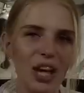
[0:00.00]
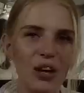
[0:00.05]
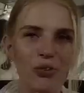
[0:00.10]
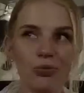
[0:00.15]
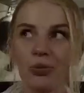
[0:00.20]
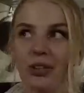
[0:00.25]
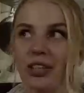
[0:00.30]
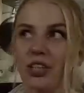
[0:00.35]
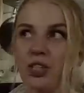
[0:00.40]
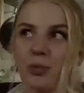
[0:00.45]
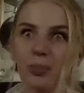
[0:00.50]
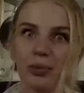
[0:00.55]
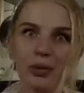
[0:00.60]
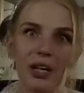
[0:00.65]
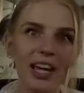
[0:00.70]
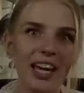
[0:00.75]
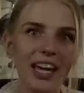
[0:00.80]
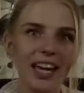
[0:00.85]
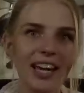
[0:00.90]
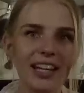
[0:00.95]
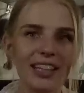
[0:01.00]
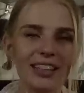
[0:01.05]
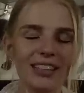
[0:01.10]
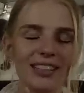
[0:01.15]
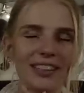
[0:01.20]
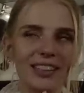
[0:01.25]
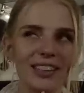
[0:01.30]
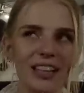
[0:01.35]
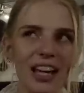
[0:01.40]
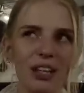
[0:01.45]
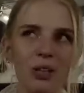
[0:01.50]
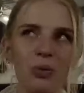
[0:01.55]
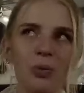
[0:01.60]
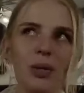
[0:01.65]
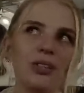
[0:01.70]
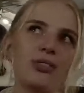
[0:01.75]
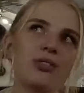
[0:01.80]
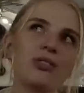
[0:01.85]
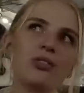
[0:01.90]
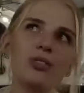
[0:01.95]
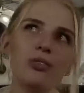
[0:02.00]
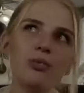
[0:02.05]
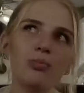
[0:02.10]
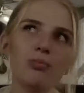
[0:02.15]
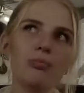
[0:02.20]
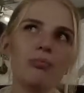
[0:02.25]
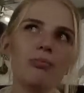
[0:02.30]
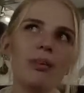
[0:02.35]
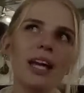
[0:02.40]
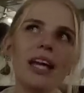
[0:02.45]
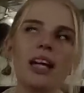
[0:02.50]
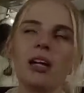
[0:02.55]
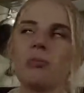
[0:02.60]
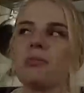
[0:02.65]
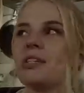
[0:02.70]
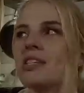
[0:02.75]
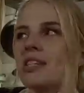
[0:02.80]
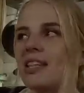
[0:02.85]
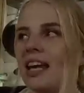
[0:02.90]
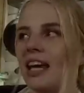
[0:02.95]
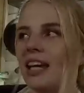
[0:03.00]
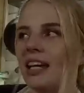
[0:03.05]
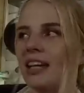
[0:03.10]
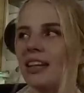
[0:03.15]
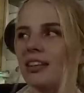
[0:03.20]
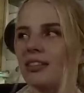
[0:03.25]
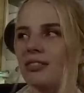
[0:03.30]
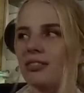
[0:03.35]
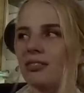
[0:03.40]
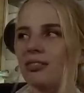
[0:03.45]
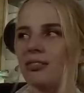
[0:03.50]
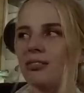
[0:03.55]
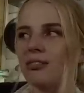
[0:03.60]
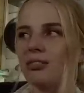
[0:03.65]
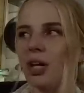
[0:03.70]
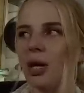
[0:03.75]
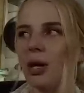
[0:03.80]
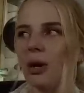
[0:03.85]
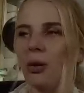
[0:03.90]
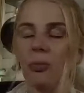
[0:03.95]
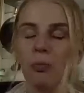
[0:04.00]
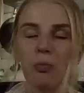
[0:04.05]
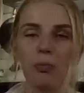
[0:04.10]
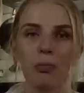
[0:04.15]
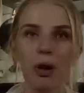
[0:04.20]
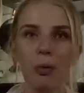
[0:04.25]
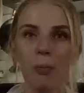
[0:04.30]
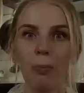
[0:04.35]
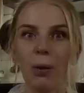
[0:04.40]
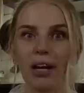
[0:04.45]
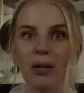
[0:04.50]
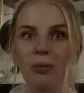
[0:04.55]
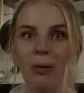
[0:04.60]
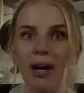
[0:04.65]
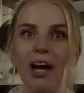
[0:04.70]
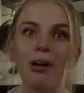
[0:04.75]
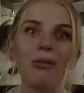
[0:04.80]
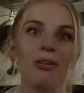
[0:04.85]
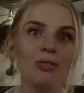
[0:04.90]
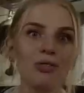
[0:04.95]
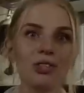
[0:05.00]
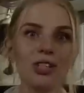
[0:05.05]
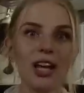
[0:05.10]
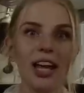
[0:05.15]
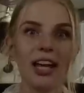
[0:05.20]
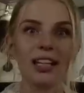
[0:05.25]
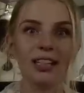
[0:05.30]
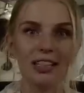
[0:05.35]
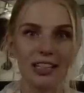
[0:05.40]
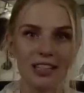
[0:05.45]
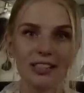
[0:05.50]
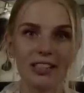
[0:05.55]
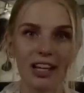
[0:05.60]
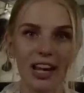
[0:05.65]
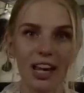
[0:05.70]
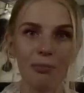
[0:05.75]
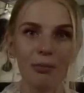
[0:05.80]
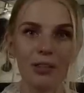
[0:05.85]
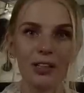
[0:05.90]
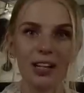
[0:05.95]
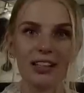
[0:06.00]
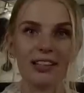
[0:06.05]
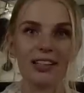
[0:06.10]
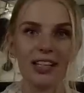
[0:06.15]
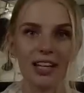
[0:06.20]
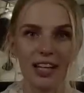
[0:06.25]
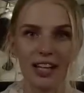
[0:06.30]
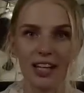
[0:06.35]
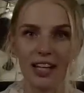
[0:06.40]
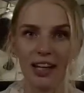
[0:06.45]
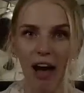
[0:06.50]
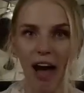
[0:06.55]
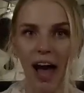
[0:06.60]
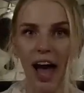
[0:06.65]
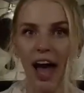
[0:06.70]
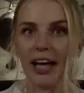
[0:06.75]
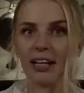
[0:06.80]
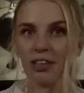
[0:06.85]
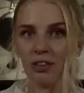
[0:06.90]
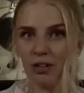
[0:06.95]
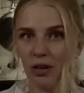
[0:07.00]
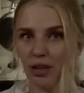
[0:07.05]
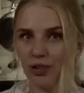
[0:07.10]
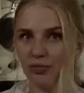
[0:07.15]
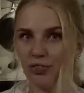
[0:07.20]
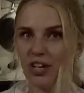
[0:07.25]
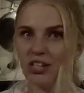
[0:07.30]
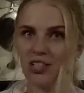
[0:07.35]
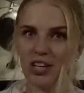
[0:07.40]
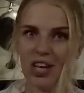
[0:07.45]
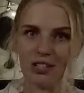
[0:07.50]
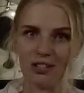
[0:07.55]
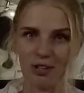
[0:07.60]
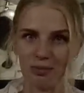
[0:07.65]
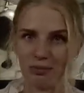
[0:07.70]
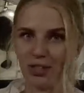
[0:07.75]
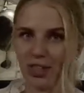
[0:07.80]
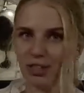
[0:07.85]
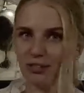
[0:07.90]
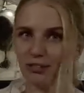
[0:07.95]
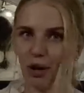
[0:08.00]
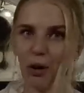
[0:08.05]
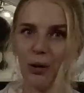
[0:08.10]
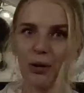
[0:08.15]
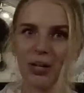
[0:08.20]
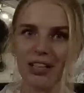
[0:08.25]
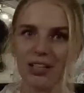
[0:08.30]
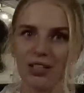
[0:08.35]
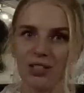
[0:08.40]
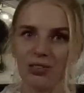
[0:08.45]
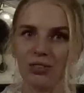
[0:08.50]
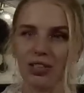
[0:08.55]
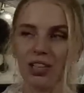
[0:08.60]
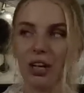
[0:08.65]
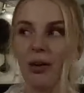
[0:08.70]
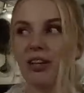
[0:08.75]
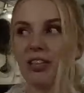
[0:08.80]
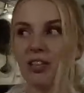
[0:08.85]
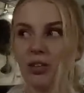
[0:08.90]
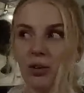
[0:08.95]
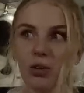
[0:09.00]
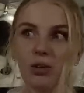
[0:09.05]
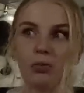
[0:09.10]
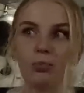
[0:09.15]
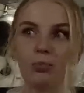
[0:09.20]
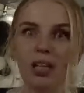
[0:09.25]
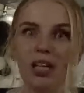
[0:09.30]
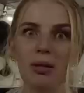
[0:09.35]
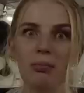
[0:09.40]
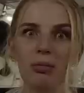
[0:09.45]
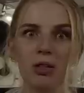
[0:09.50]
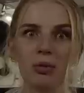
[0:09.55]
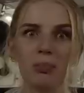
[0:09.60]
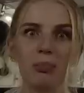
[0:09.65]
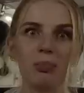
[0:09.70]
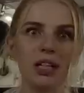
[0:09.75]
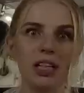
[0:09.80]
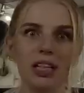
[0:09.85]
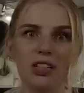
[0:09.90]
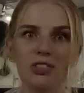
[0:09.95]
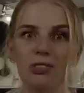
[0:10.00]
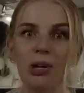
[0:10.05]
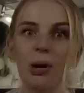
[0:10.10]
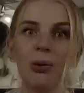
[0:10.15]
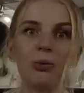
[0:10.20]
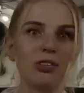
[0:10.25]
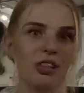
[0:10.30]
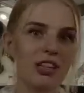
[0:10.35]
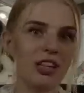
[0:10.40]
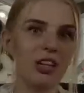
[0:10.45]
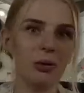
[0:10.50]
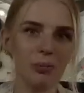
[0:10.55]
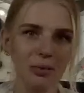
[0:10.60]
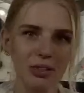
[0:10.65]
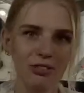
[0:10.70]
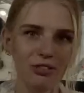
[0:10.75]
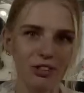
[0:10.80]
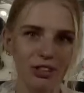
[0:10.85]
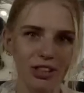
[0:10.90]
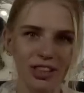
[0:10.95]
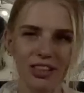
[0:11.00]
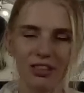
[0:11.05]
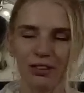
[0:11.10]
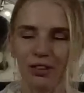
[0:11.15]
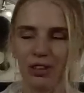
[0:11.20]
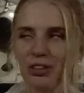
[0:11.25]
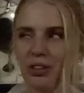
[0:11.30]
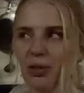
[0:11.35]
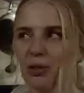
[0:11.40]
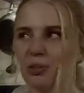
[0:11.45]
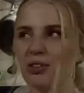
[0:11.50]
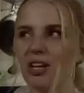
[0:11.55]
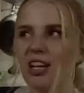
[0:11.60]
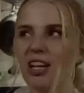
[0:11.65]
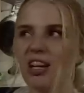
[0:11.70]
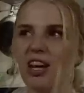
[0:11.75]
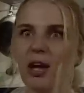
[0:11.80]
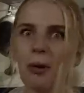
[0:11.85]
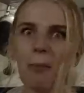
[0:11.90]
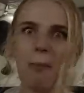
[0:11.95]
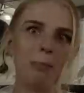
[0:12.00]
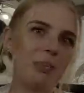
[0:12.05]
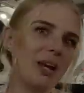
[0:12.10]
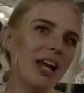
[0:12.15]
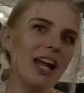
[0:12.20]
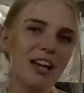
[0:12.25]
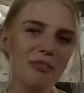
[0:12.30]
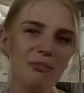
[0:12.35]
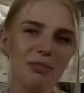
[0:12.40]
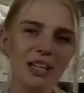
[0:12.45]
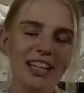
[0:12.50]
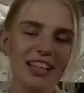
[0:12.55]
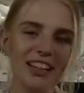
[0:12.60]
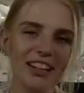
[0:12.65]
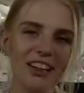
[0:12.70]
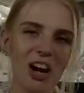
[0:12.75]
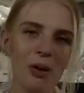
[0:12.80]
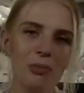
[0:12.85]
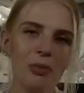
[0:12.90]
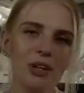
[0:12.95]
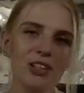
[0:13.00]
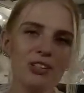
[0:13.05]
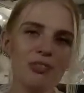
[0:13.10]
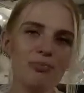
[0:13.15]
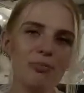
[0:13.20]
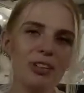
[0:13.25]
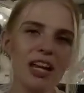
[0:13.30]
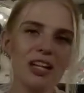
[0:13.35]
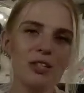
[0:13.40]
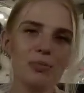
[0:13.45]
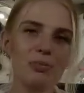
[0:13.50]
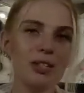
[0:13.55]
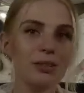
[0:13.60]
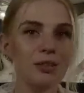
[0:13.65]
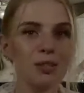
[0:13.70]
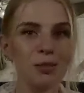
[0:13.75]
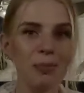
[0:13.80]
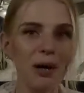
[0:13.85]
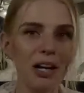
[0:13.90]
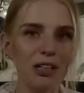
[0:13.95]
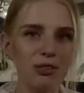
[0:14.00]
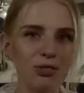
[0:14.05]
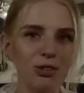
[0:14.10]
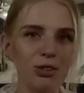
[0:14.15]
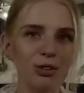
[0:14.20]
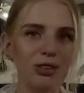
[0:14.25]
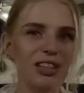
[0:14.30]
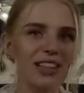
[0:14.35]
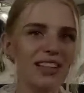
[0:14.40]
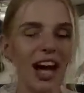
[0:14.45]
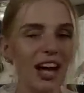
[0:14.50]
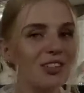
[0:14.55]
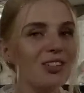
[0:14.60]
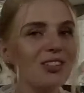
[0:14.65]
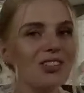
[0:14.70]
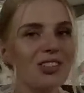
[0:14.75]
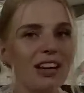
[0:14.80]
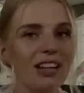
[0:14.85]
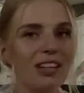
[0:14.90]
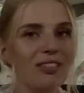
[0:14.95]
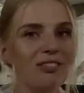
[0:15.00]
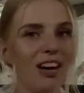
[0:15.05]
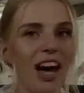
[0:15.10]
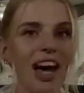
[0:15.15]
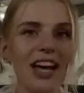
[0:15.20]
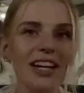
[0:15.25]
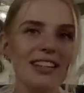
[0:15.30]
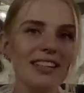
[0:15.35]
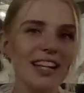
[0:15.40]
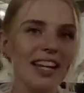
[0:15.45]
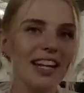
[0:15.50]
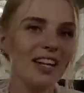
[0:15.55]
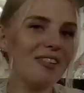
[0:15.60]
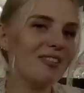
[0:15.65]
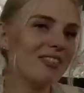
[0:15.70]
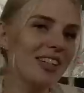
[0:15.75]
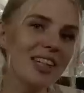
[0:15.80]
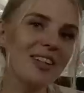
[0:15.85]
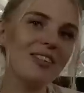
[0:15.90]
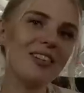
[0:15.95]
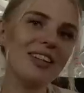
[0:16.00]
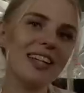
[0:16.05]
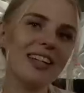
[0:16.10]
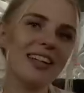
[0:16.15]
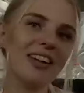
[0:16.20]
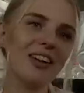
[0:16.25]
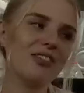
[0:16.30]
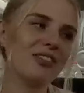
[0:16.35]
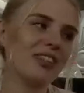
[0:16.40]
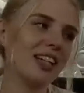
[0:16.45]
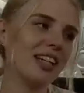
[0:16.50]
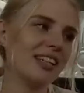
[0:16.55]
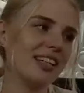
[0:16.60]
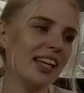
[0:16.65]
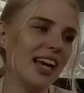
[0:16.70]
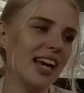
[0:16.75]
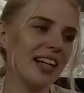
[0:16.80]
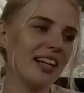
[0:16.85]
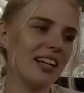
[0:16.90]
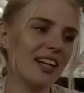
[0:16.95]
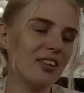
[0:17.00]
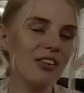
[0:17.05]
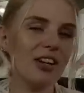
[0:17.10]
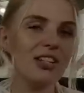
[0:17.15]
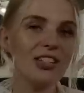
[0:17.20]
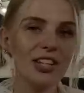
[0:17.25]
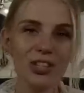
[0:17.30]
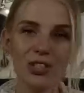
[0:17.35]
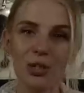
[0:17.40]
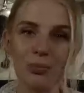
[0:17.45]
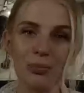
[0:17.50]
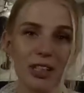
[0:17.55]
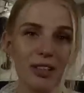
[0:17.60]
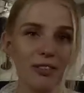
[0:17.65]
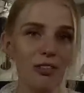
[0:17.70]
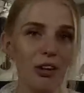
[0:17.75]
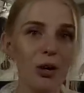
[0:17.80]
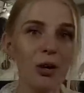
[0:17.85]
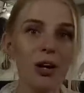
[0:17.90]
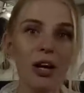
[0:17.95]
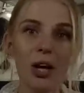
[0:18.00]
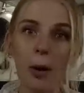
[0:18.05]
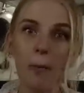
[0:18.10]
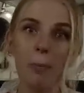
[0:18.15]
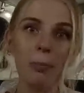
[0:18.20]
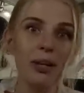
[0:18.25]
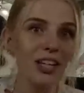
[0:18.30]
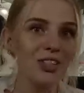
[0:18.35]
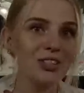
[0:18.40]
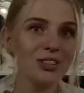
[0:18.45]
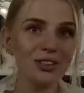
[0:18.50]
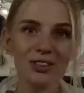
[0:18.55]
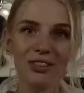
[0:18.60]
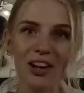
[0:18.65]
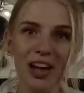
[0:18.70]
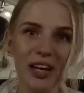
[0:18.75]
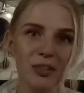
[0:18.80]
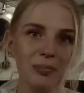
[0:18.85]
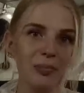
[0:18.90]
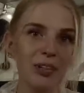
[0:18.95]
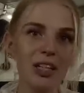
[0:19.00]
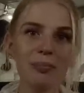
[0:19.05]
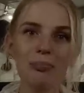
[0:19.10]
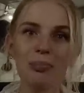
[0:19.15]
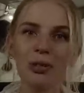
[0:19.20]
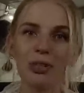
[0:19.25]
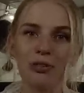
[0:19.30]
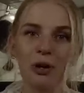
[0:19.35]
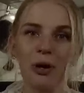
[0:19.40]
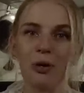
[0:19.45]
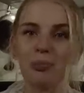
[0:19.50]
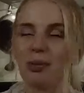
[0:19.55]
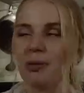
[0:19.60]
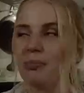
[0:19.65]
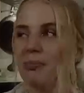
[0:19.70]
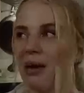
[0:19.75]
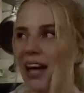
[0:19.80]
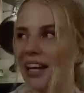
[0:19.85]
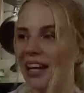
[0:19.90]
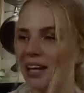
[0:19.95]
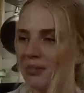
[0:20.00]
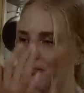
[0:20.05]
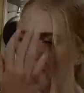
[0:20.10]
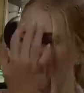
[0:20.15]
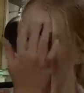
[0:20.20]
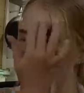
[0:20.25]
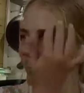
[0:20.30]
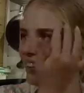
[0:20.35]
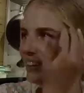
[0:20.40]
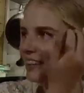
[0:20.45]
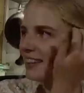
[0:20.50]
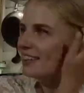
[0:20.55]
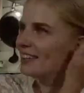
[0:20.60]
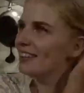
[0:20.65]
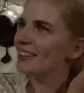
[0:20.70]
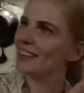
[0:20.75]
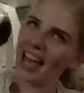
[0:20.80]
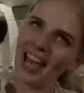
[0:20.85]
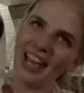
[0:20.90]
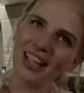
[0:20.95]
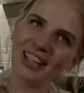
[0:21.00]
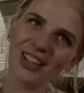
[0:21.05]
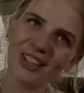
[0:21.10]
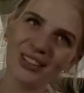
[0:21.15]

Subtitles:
everyone is praying. I don't want to make a mistake, you know. By the way, I want to say a disclaimer that I don't know if I say something wrong in this video. It could be, but please don't kill me for it or don't blame me in the comments. Let's be respectful. I just got invited and I really, really loved it. And if I say something wrong, please correct me, but don't be mad at me. Thank